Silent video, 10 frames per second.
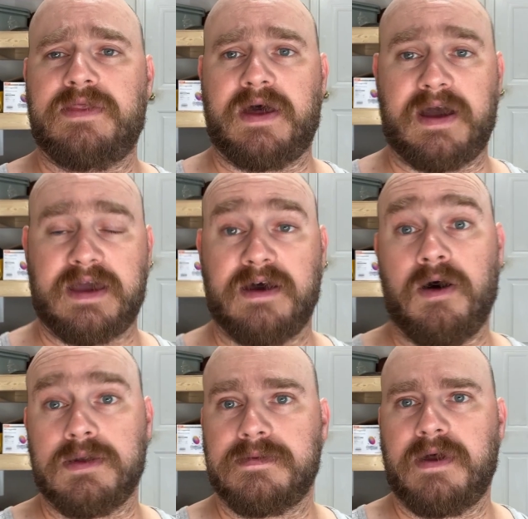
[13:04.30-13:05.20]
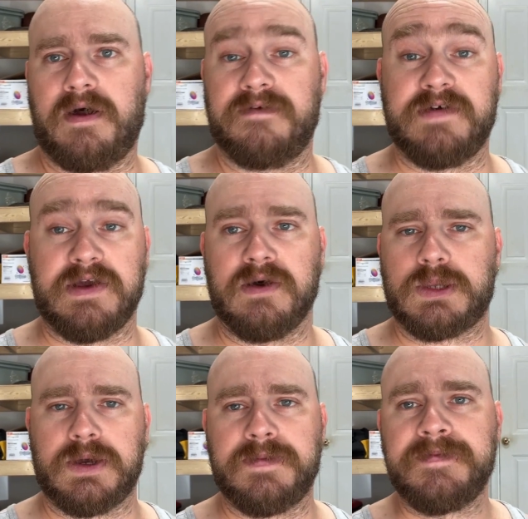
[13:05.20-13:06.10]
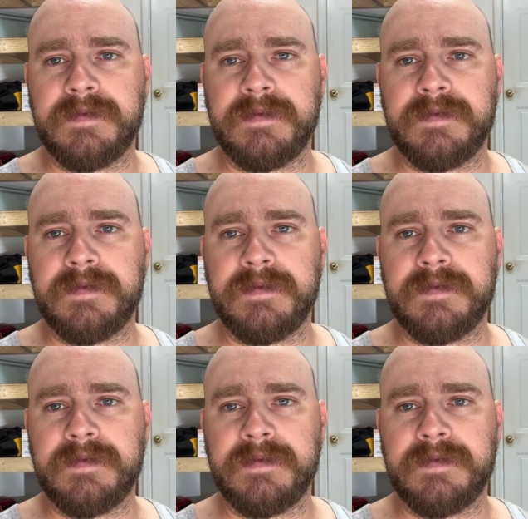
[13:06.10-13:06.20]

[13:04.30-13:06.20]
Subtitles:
that I get on a video. So